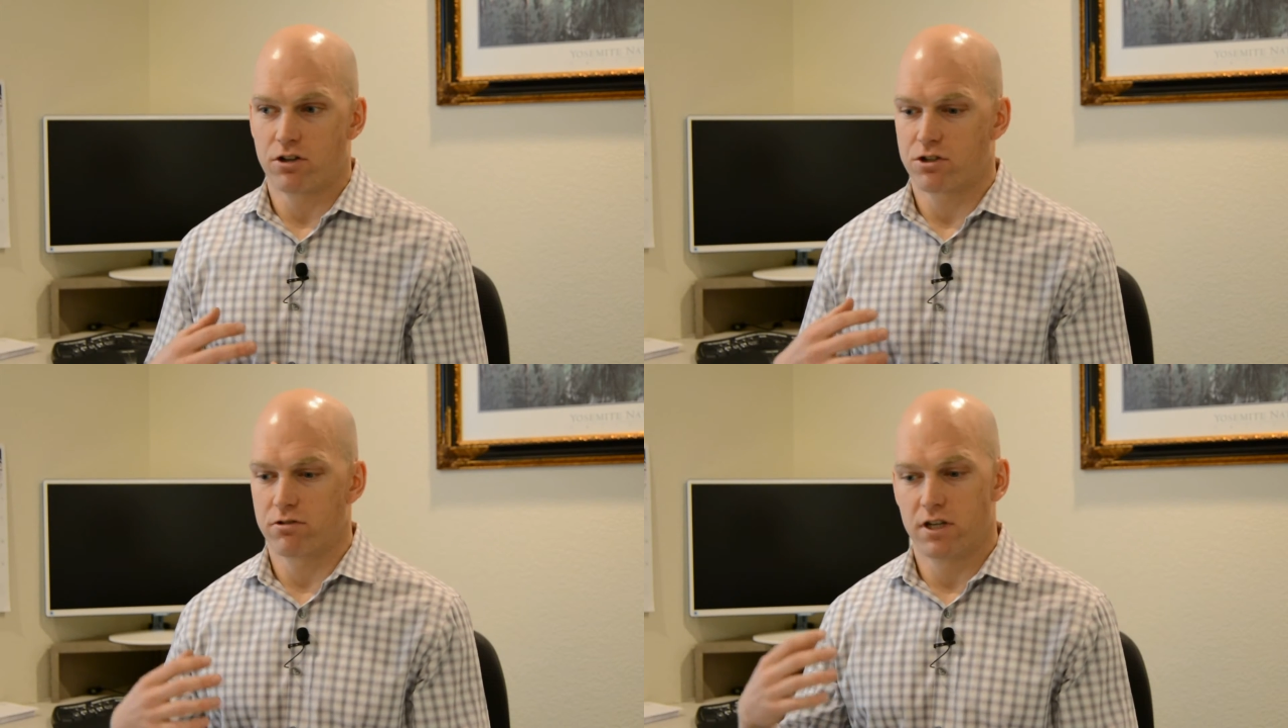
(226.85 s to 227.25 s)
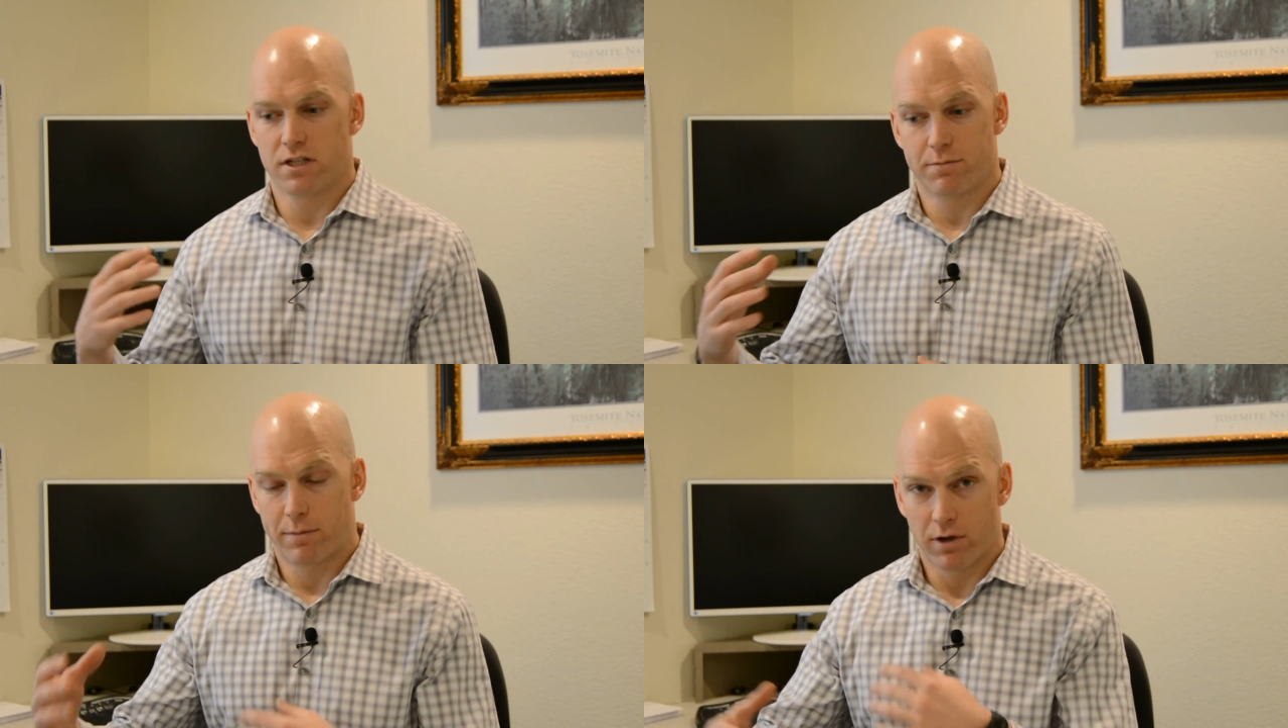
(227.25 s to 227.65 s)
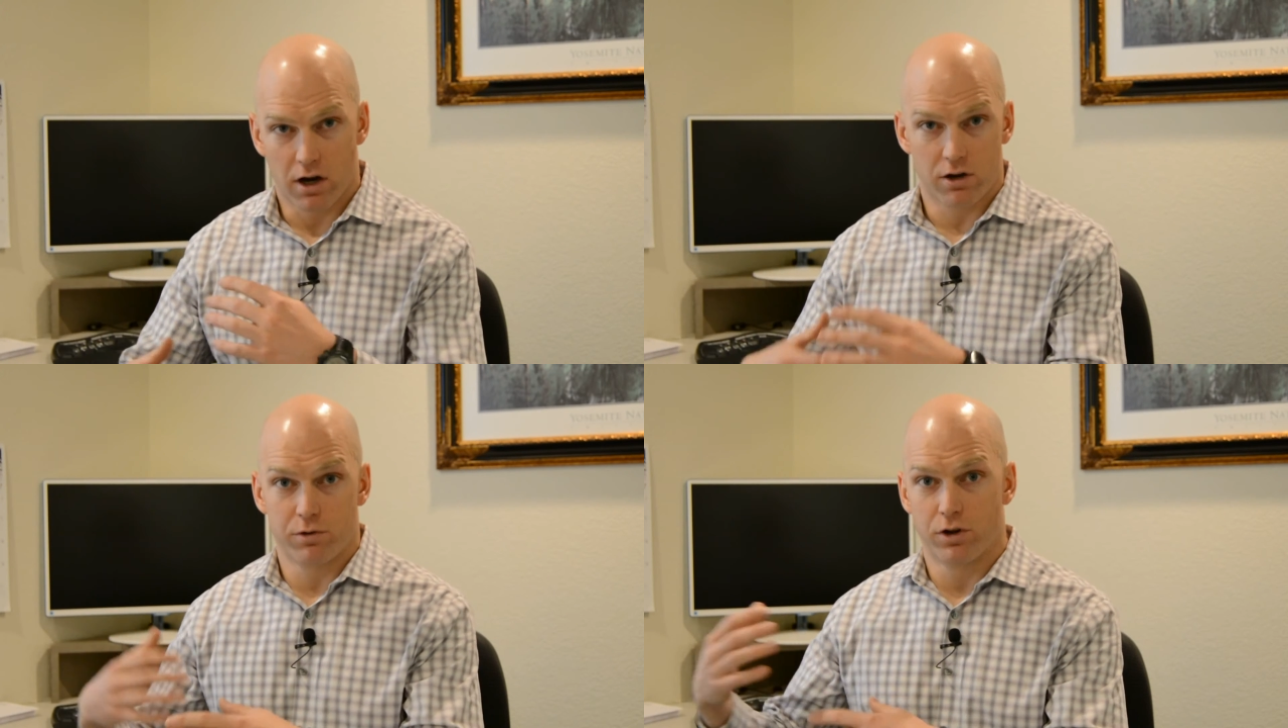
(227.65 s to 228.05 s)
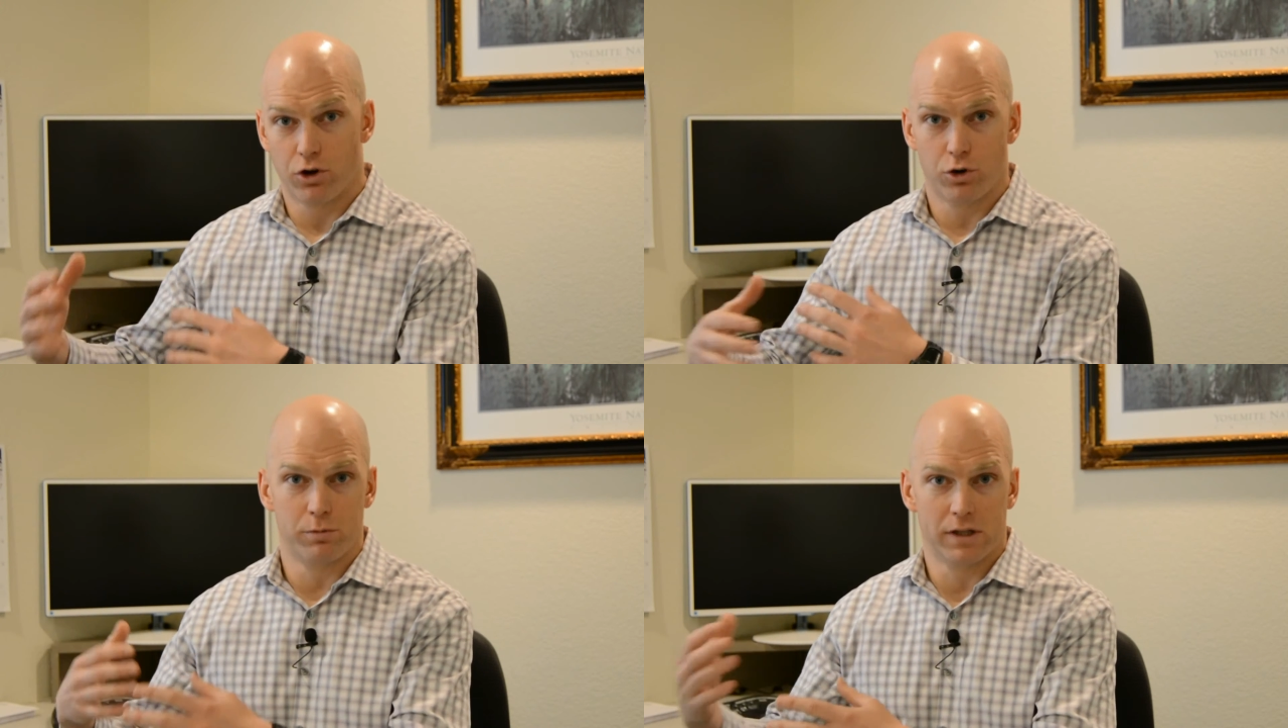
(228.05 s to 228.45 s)
also does maybe auto and
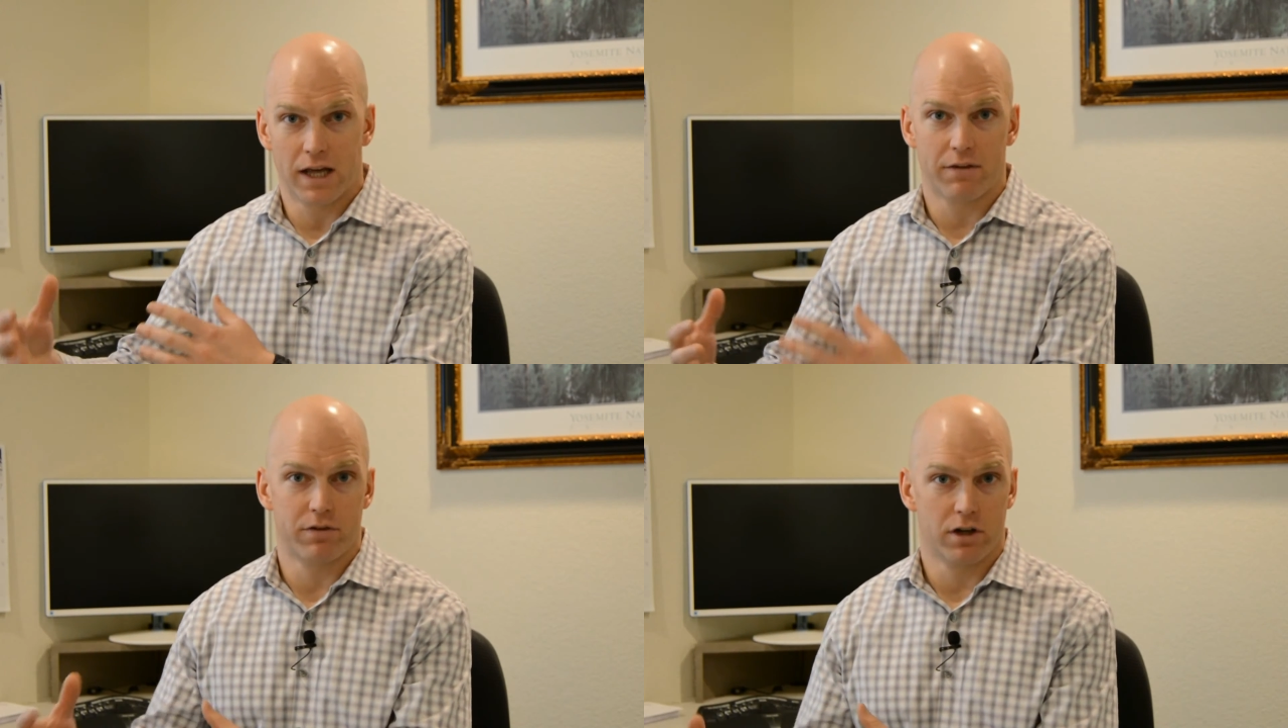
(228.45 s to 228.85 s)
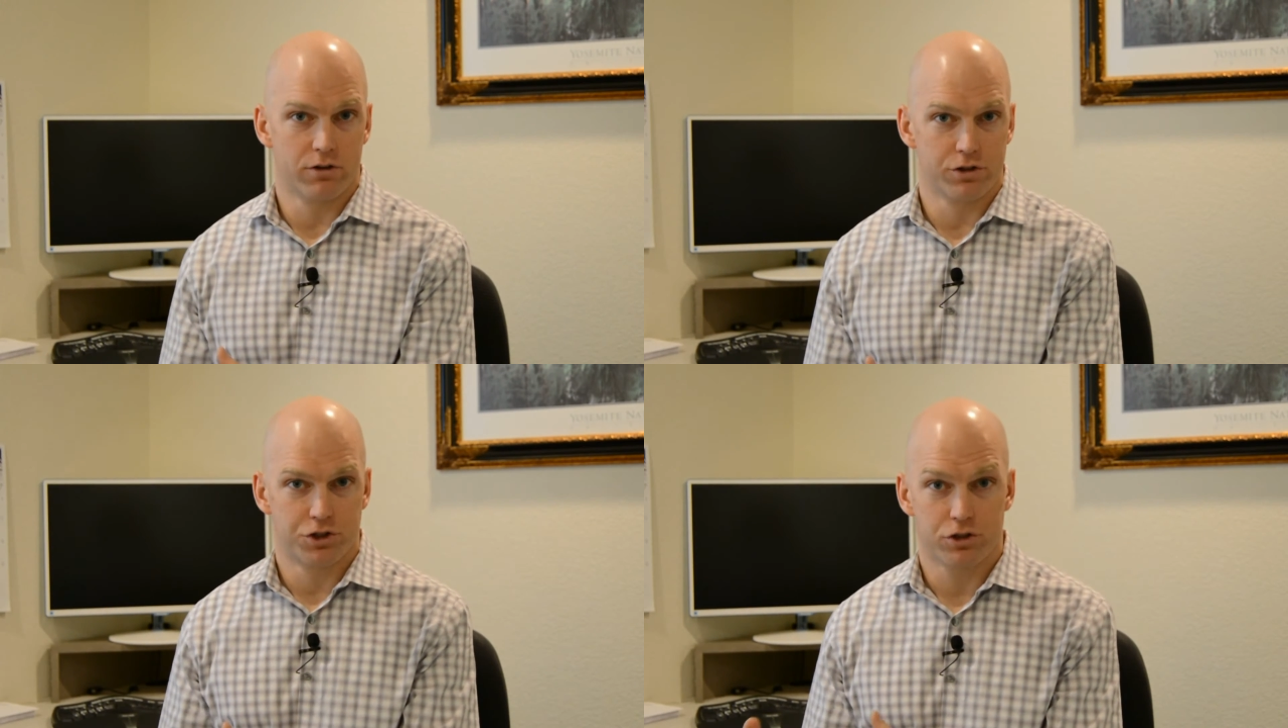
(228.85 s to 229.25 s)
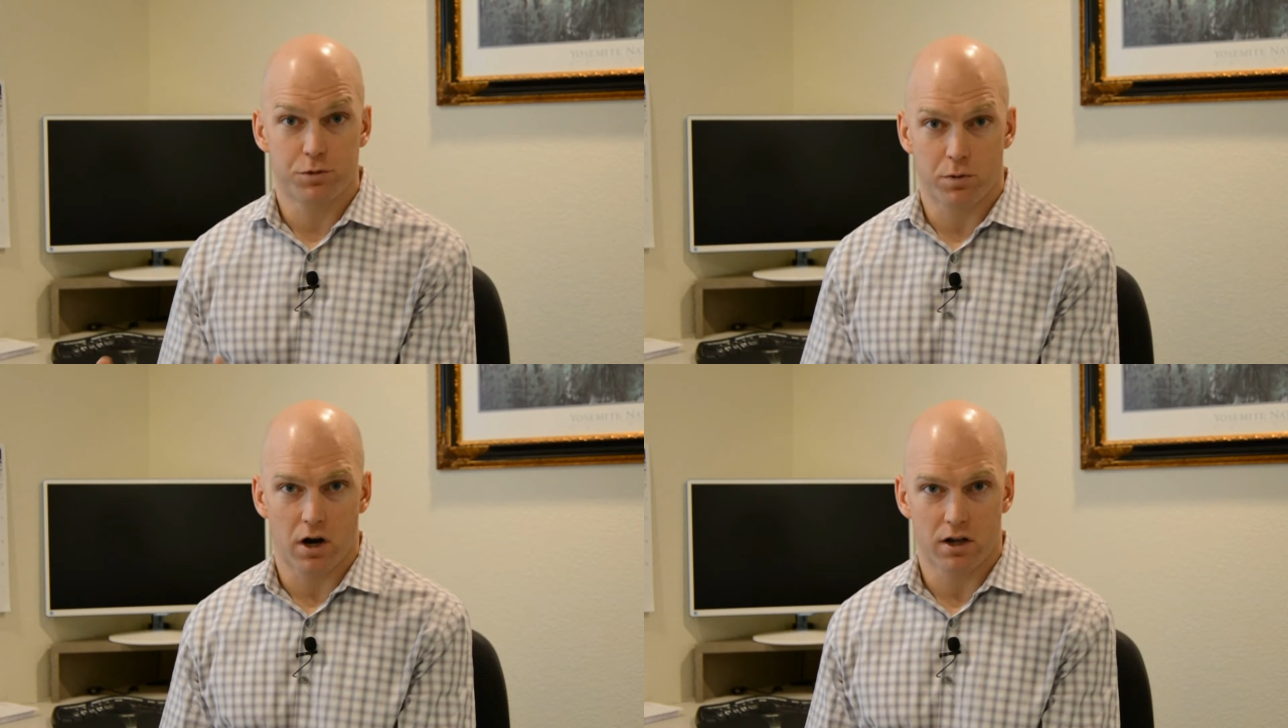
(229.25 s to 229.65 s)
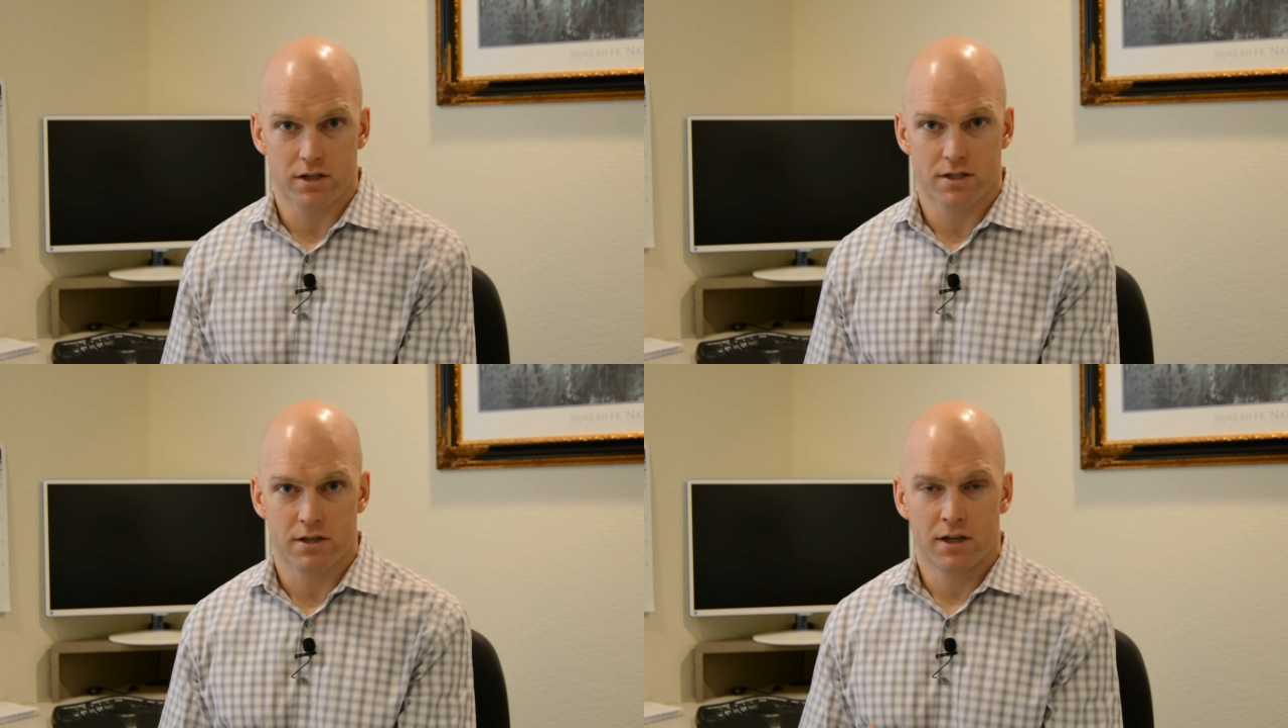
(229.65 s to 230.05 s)
home and life and other insurance
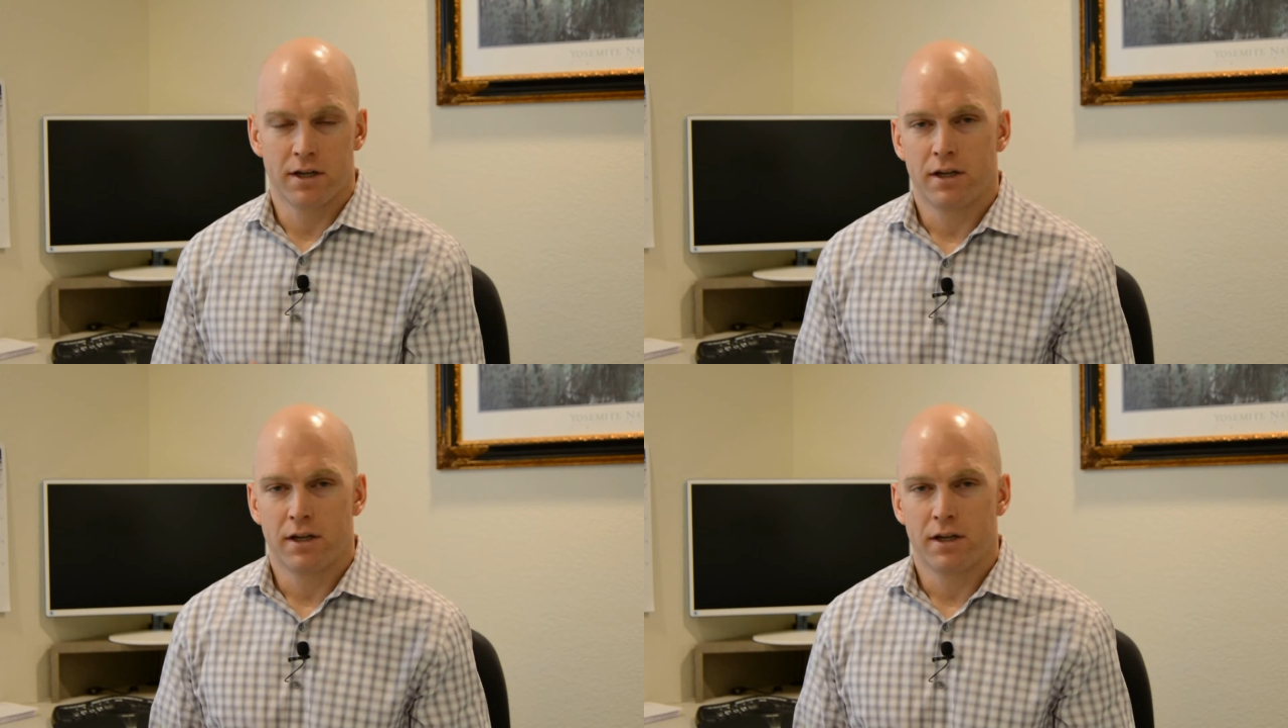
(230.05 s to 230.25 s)
products,